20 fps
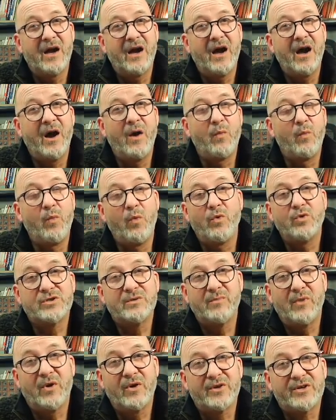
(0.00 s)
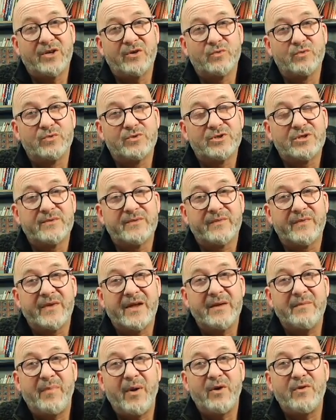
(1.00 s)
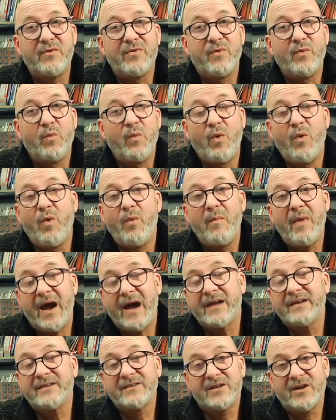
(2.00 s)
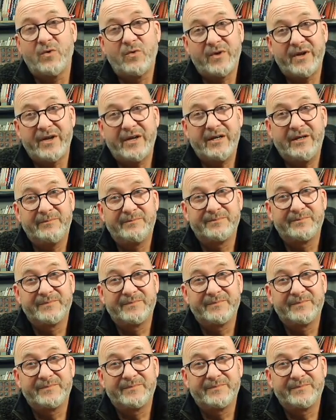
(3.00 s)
water molecules in both warm and cold air.